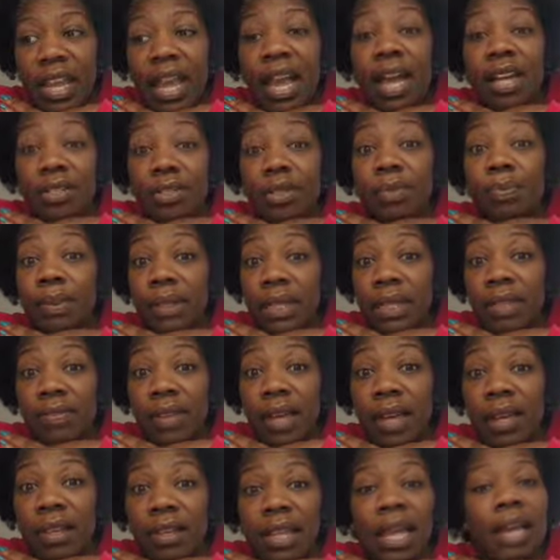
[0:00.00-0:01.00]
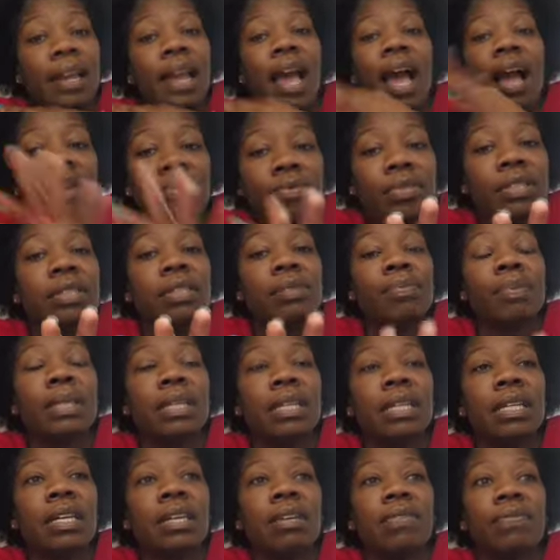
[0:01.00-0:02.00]
I do believe that. Like, I really
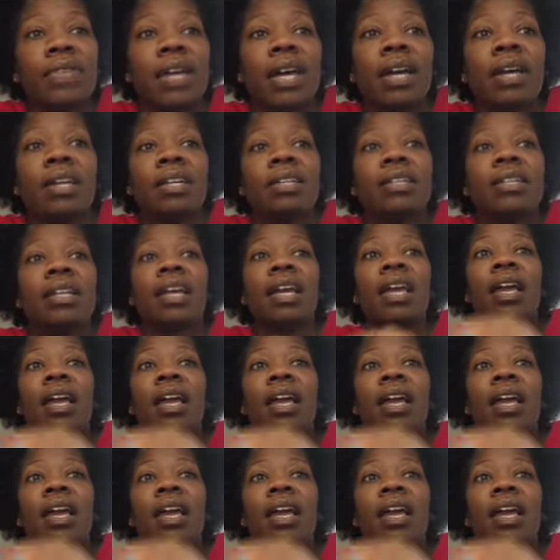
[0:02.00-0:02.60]
believe that